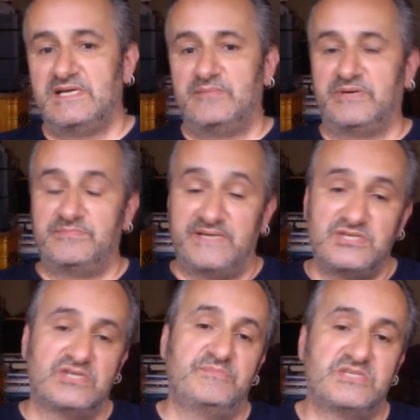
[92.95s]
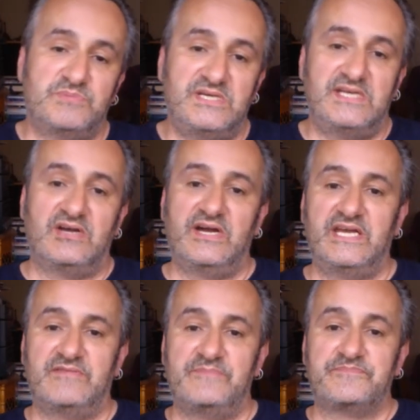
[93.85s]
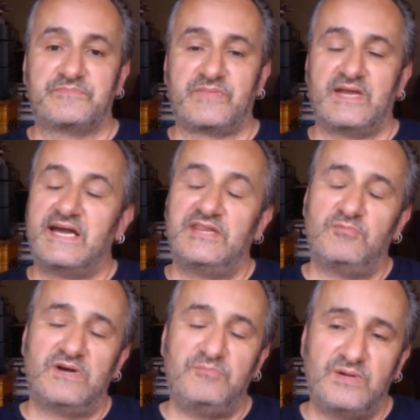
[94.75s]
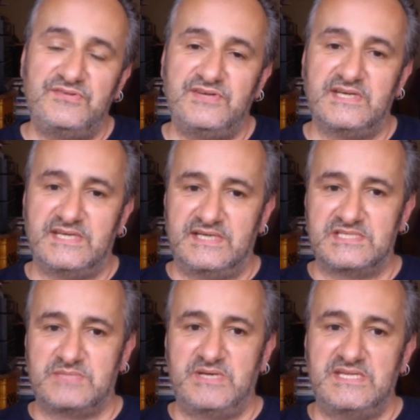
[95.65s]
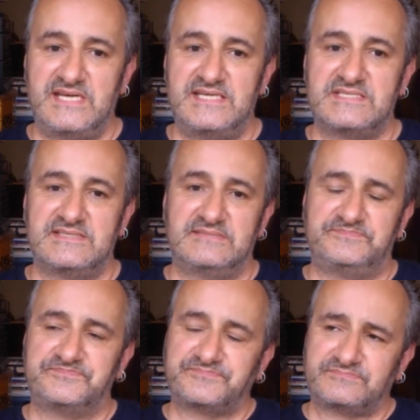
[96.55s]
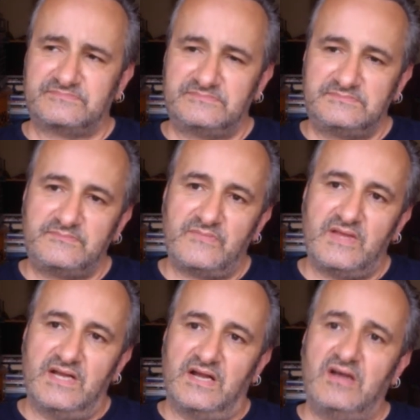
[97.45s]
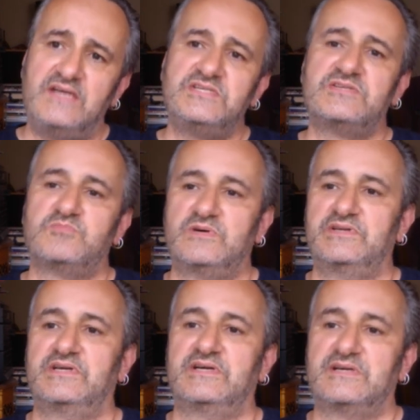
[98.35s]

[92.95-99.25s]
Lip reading: but Ben Shalom is speaking highly of him. And the one thing occurred to me, and that is that I just wonder